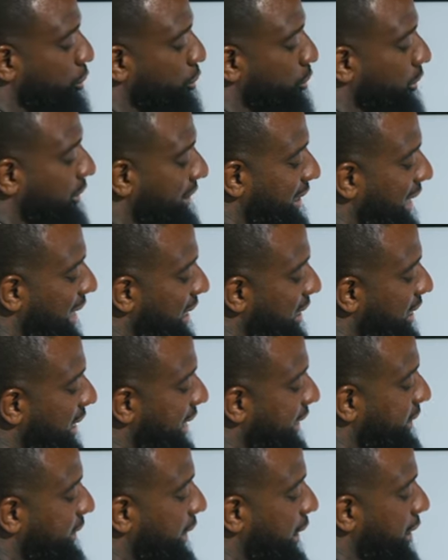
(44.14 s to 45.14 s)
was our
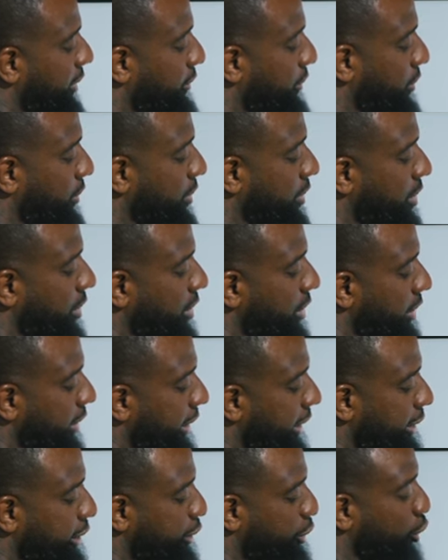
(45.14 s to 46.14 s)
next level
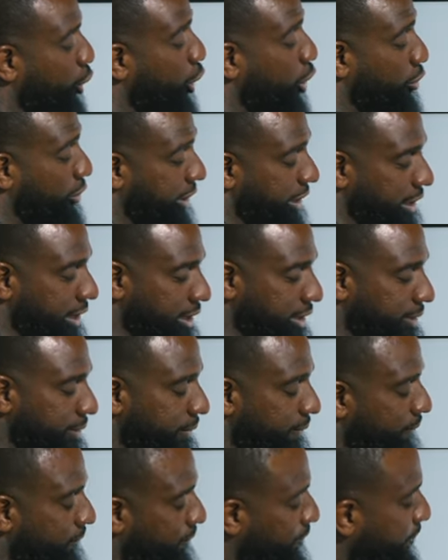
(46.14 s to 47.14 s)
historically.
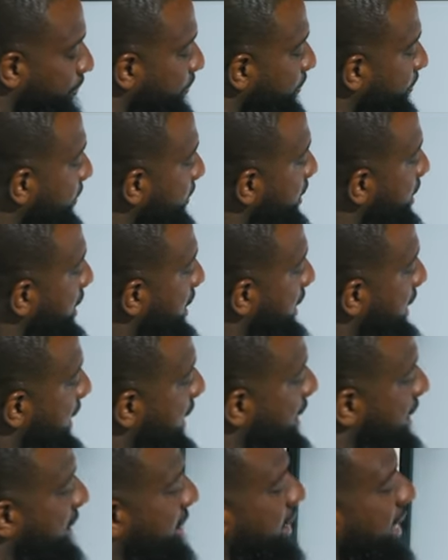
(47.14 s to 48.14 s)
Now,
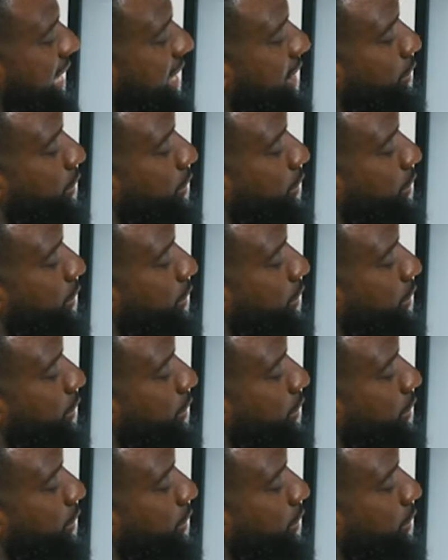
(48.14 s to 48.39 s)
the thing